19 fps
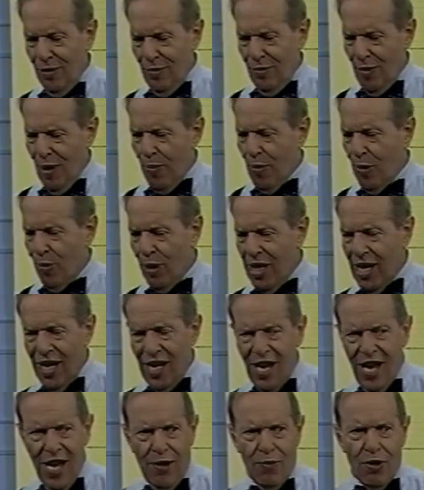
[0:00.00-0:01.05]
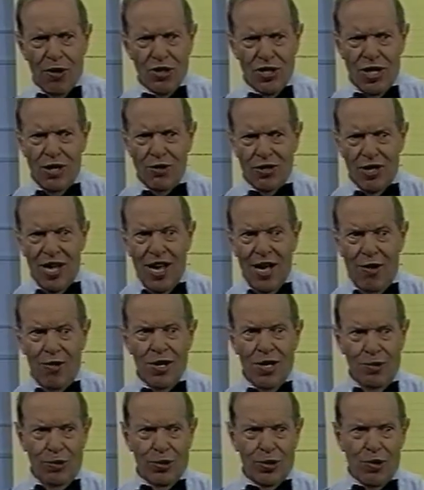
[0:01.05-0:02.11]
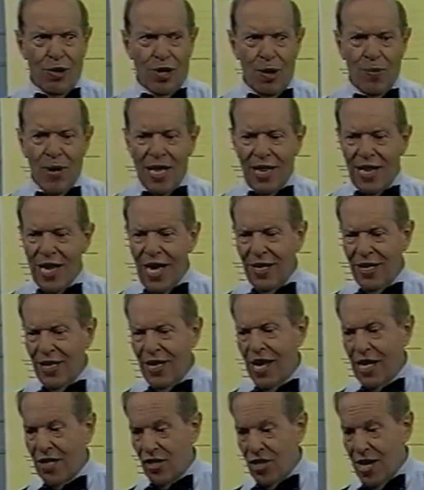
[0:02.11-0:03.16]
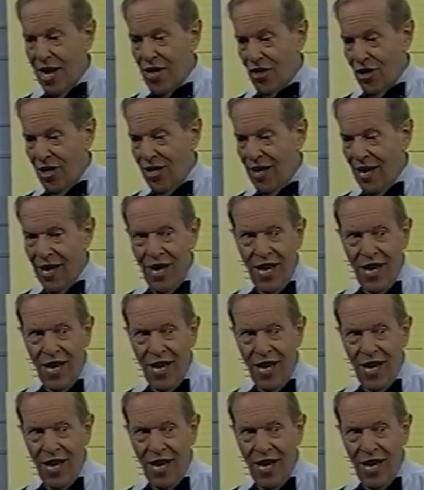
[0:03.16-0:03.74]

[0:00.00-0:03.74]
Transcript: and remember, we're getting ahead of ourselves now, we'll talk about that in the next session,